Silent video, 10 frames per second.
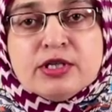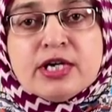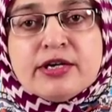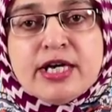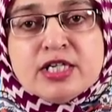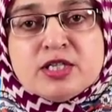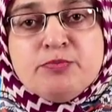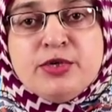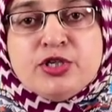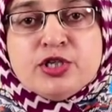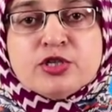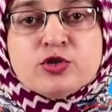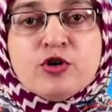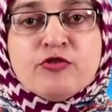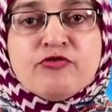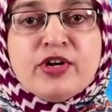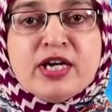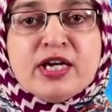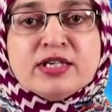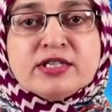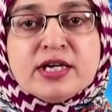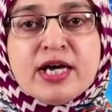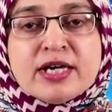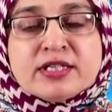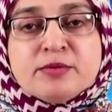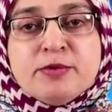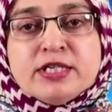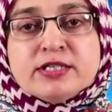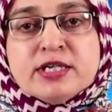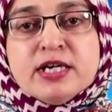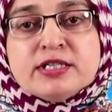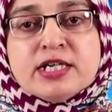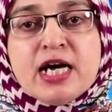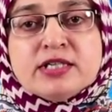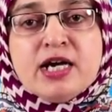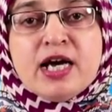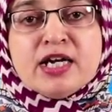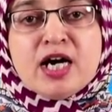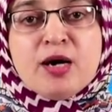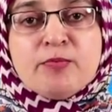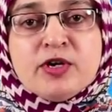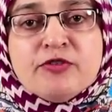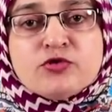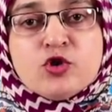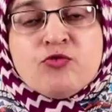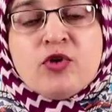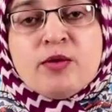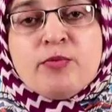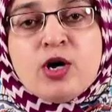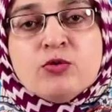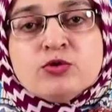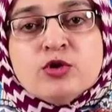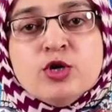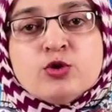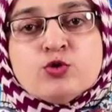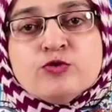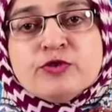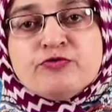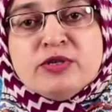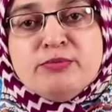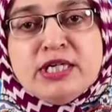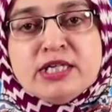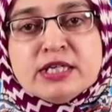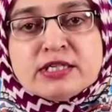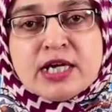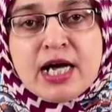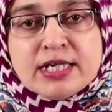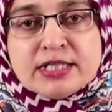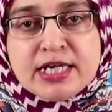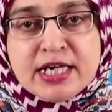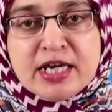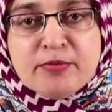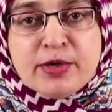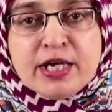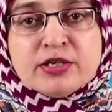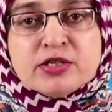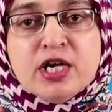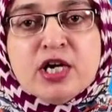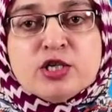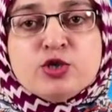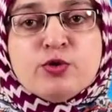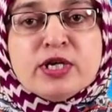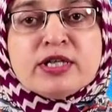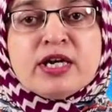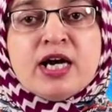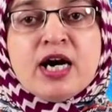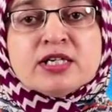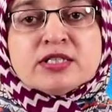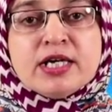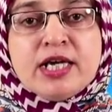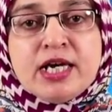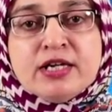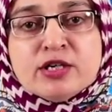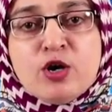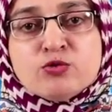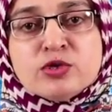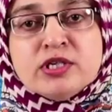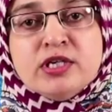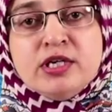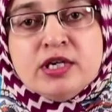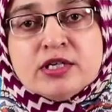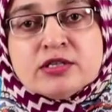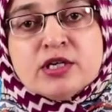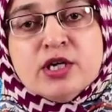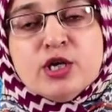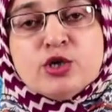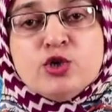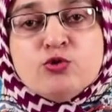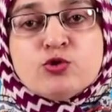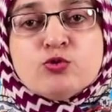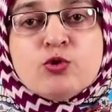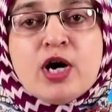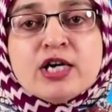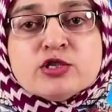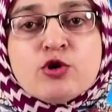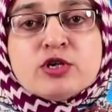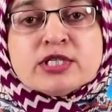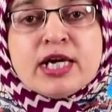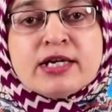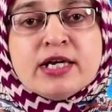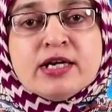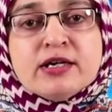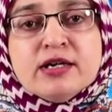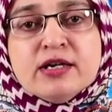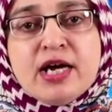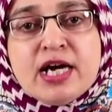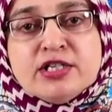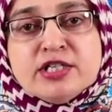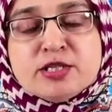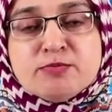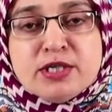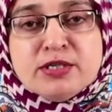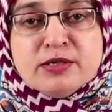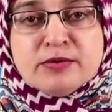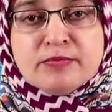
The raised beaches of Finland exhibits that an uplift of about 250 meters has taken place during the last 8000 years due to isostatic adjustment.